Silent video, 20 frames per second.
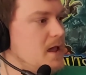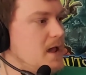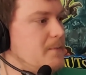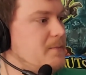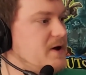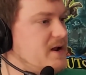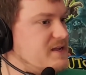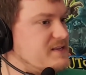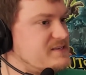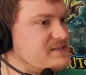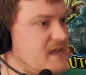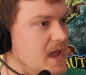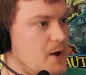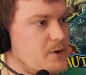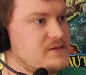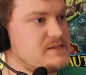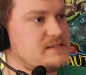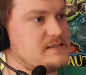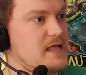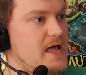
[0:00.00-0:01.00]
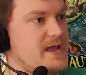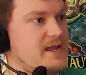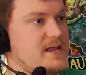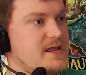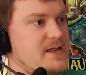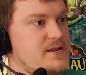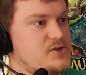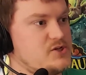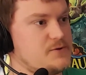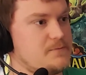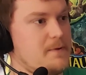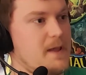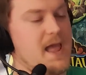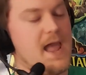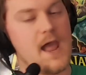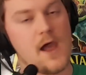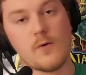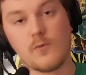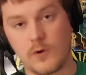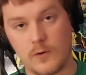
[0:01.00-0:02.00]
But it sounds like in
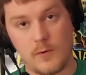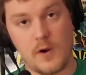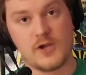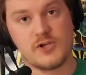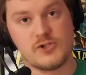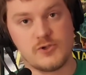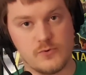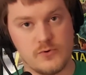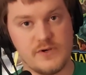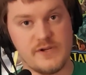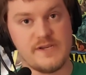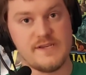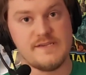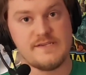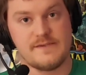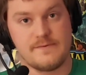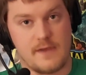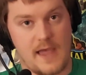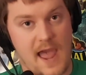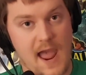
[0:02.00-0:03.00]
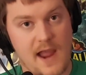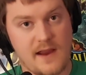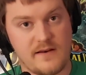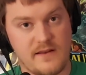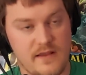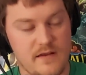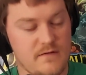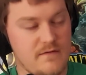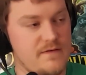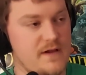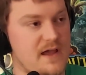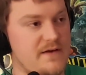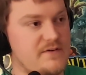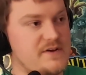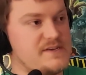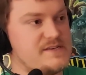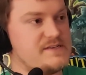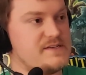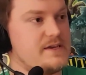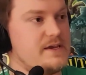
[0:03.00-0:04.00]
Japan, where Rush Duel is active,
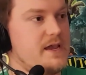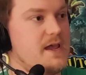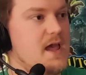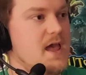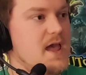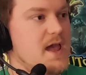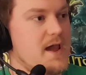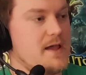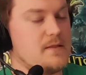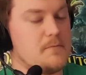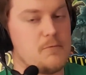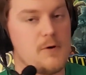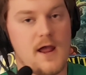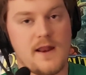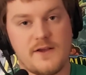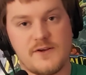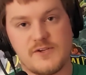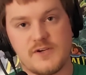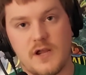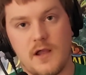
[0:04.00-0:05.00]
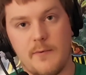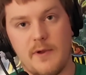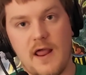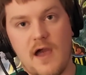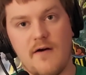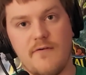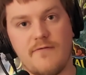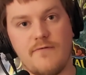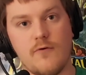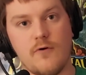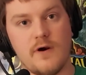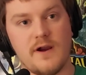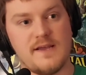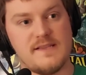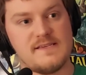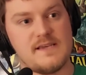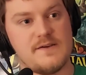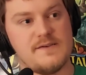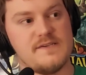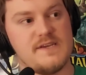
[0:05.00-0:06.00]
obviously, and the products are coming out for it,
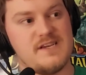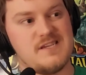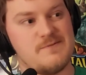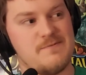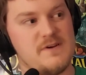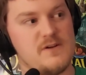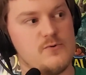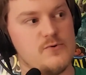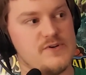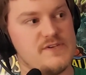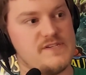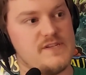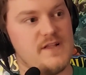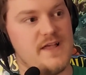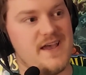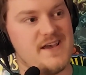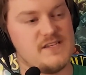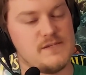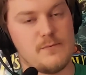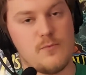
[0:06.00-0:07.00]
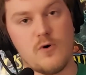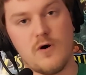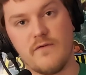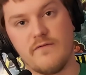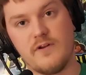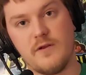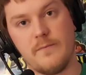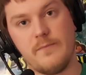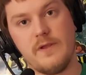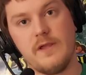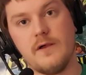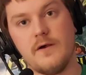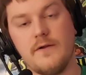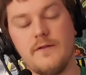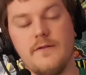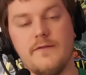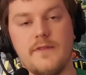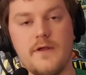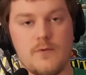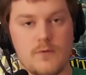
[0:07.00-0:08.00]
it sounds like Speed Duel still has more of an
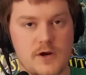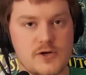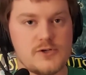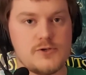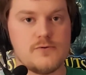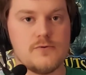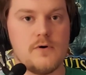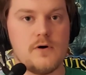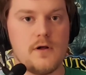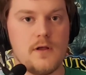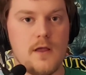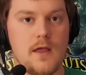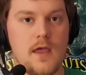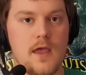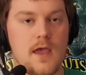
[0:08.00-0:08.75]
appeal than Rush Duel.